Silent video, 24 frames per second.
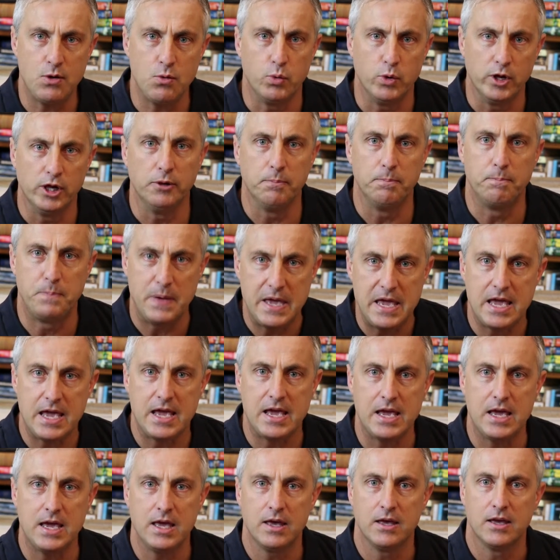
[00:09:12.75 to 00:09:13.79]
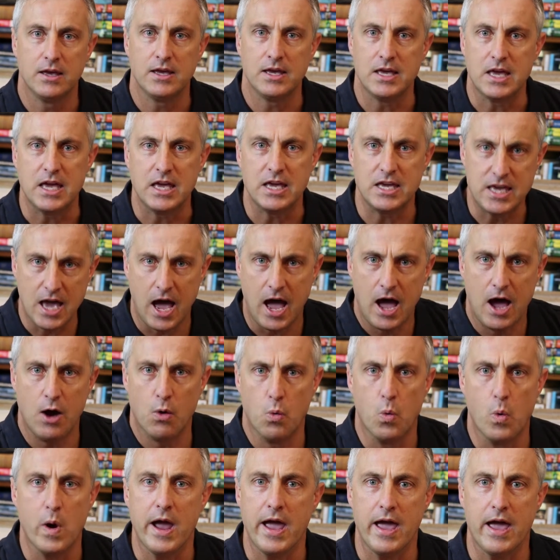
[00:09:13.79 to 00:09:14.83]
will be
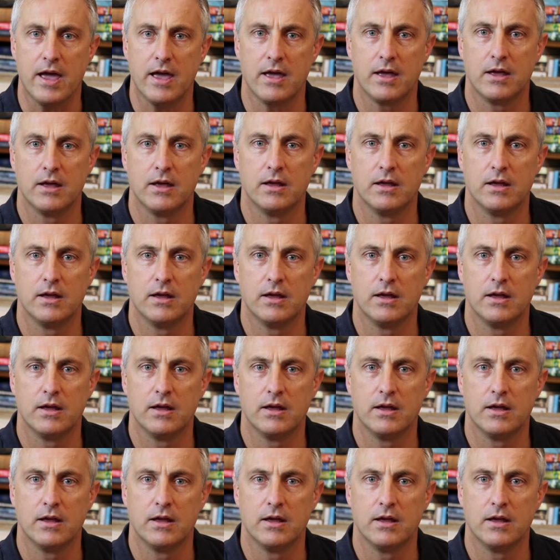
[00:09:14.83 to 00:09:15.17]
Yahweh.